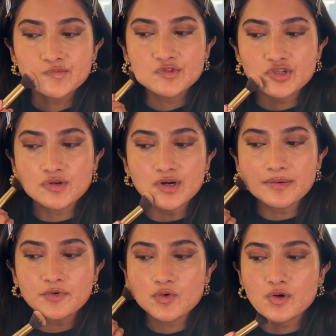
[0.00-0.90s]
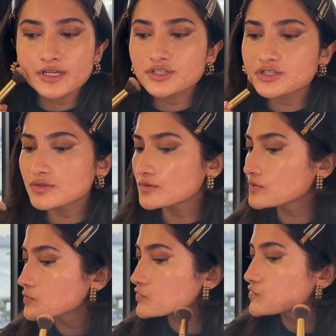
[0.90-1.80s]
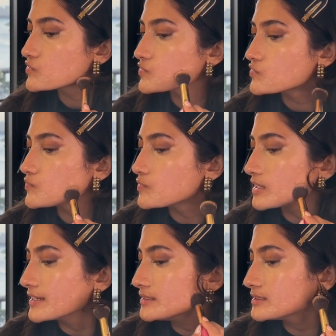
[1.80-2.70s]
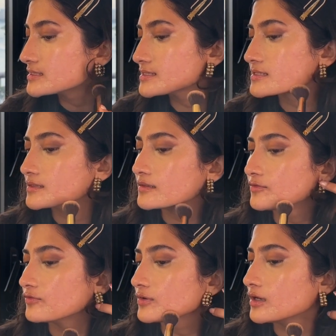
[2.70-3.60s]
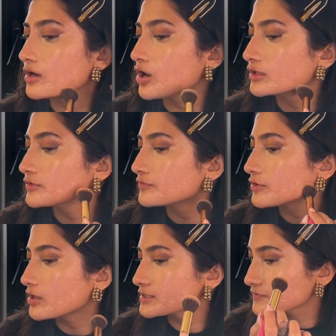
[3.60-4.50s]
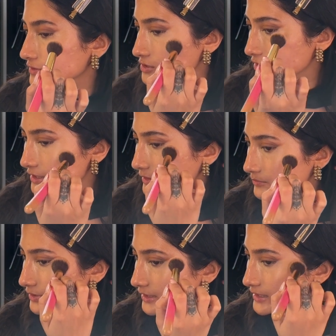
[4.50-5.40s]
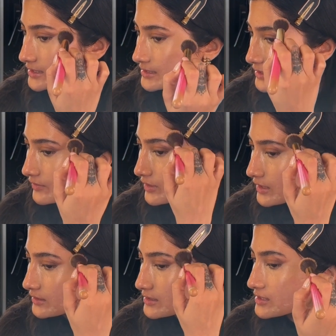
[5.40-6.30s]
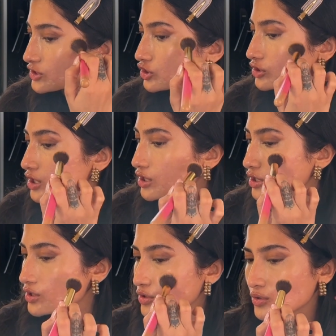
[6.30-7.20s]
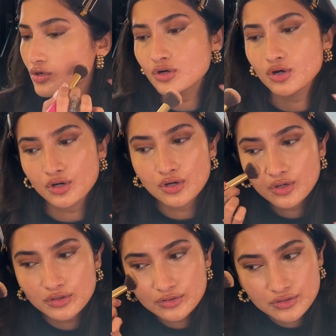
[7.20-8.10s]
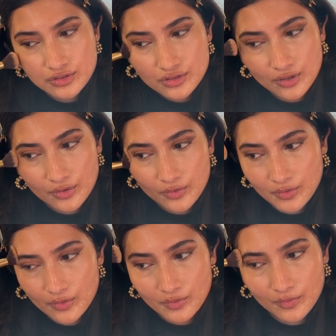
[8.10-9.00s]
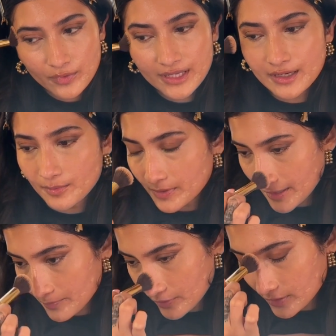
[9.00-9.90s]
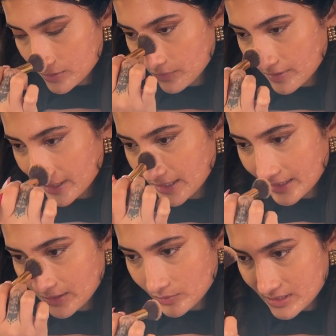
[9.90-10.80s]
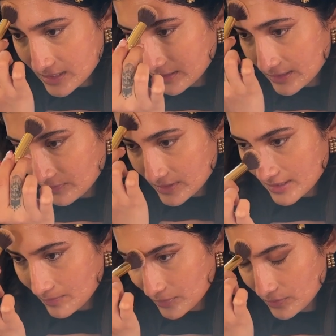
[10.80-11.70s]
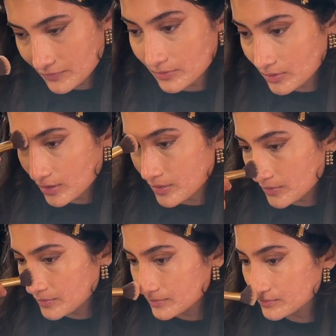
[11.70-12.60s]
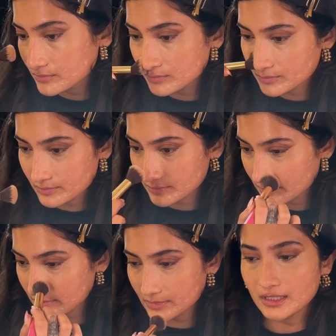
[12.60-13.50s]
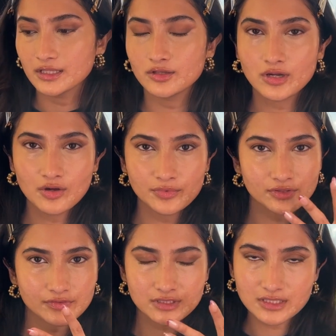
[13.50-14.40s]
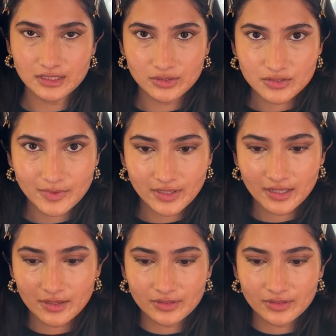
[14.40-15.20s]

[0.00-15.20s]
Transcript: So I'm going to blend this Hollywood Flawless filter in place, giving it this glow so we can apply products over it and it will still give us that beautiful glow. Look how beautiful the skin looks right now.